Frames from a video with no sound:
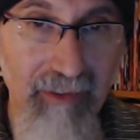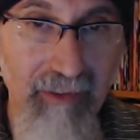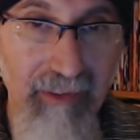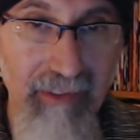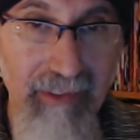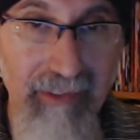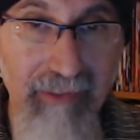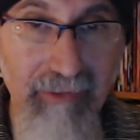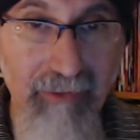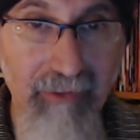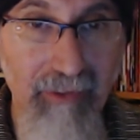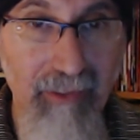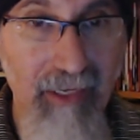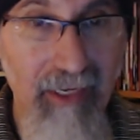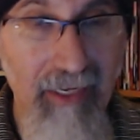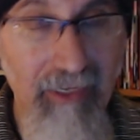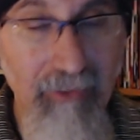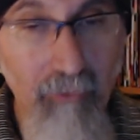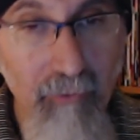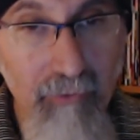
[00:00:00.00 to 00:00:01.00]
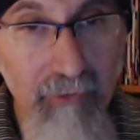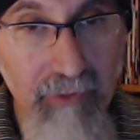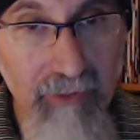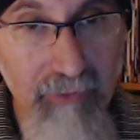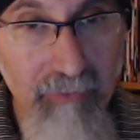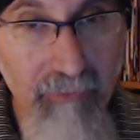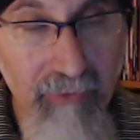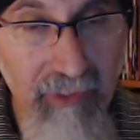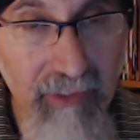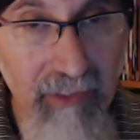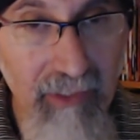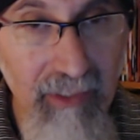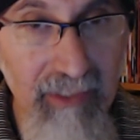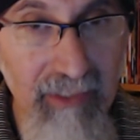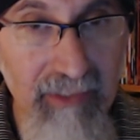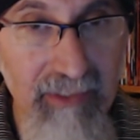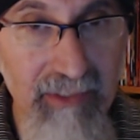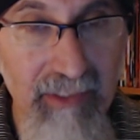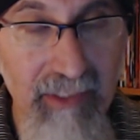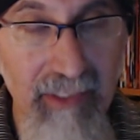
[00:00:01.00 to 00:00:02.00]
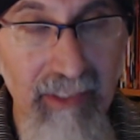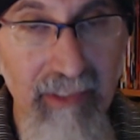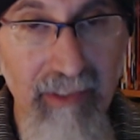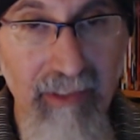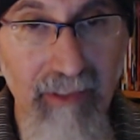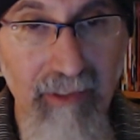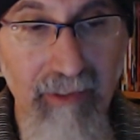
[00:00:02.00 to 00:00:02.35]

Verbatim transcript: And I only realized that